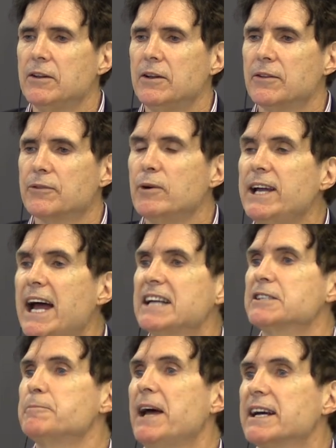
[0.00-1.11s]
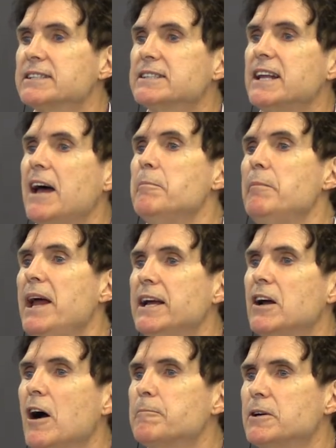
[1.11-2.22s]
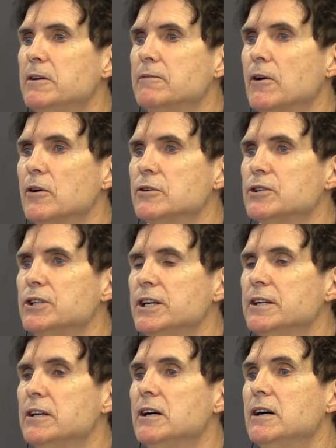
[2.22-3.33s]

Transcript: the three aspects that make up conversion